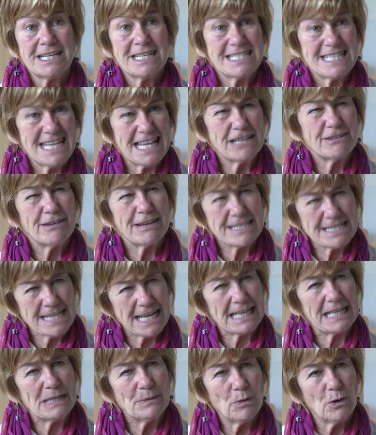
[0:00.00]
tell her
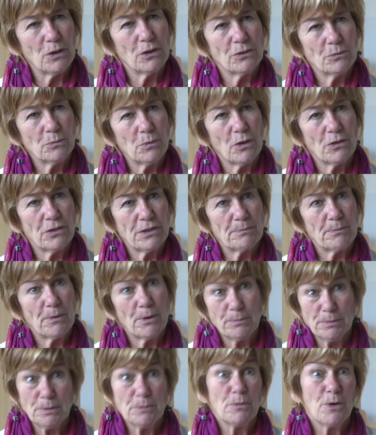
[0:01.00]
exactly what the
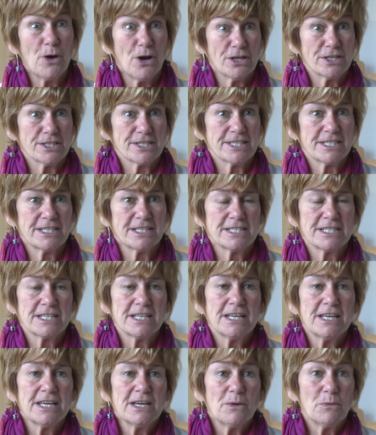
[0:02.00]
problem was and
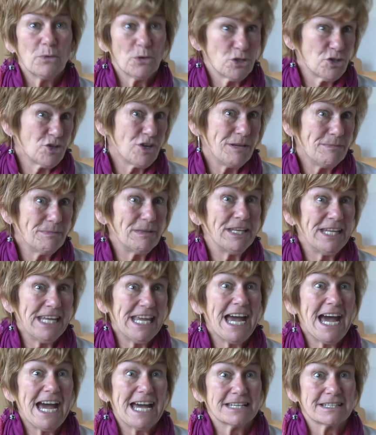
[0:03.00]
what treatment you
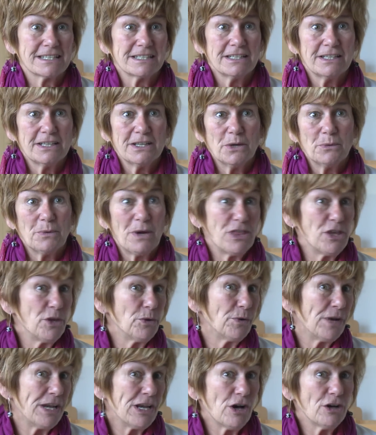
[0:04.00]
had, whether you
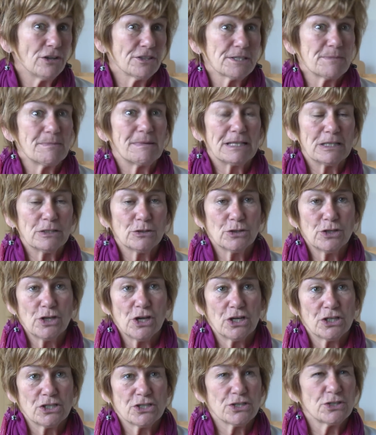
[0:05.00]
were in hospital or
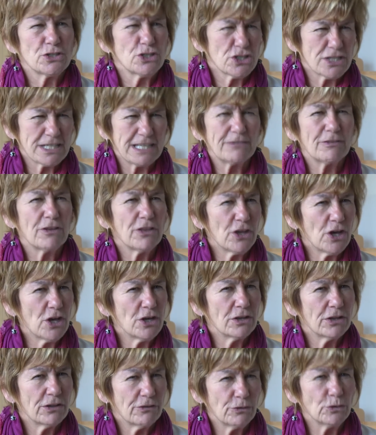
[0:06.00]
not. So just give her
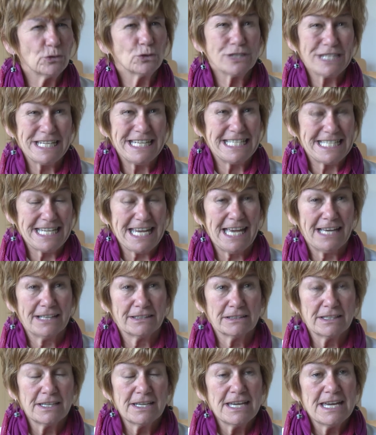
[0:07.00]
the full
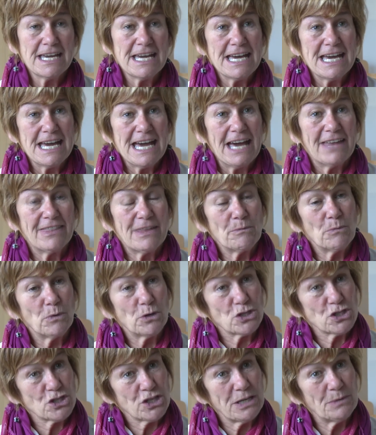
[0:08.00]
detail. And then
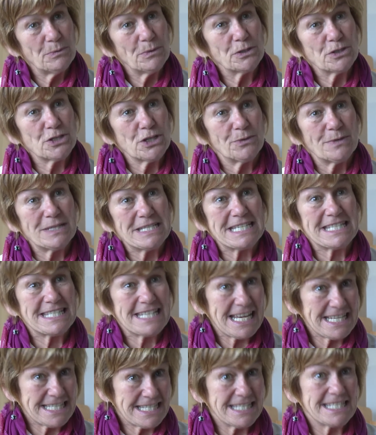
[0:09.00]
what she will do is
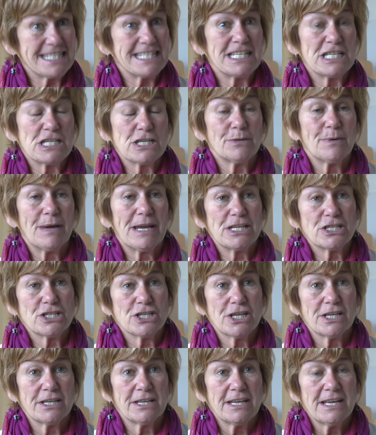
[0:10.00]
assess the
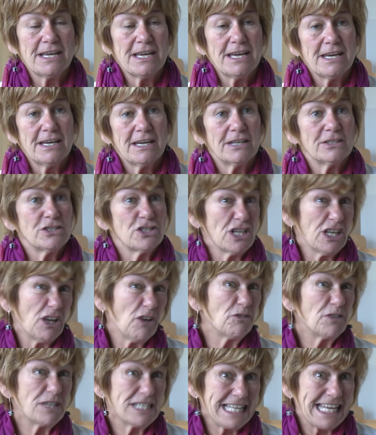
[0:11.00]
situation, and she'll
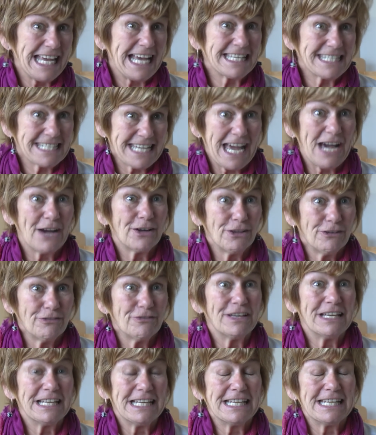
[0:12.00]
obviously ask how you're
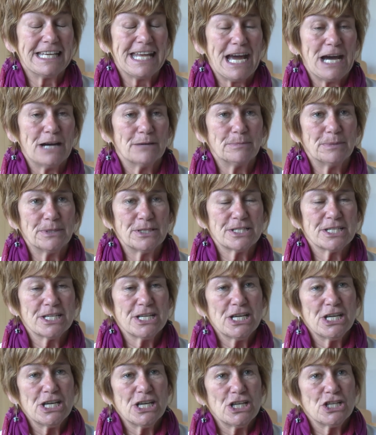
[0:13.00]
feeling now, but
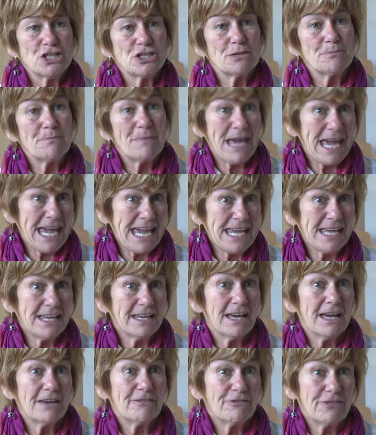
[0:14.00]
she may
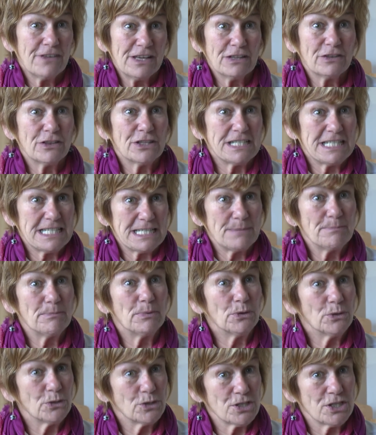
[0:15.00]
feel that it's
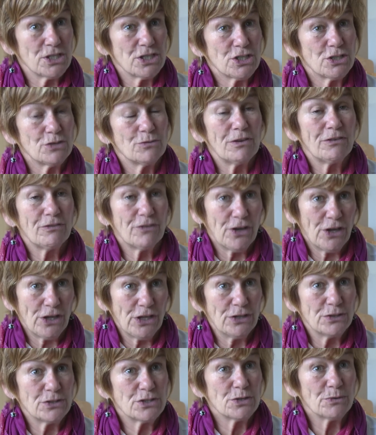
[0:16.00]
important to refer
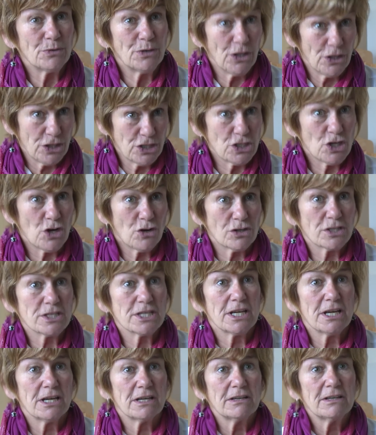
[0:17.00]
you to another
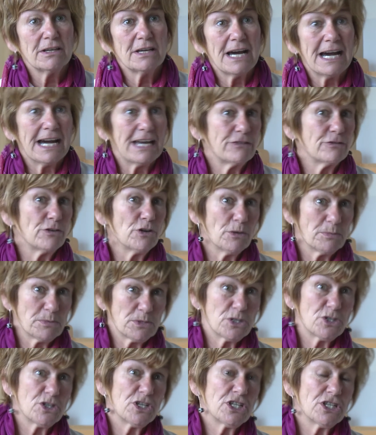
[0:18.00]
doctor, either an
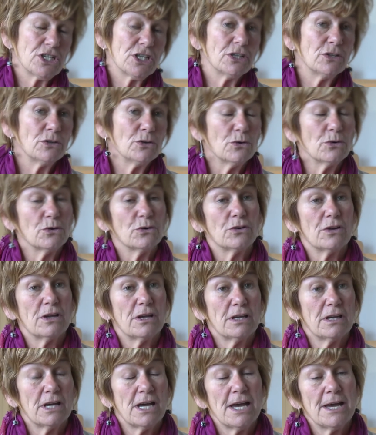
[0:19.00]
obstetrician or a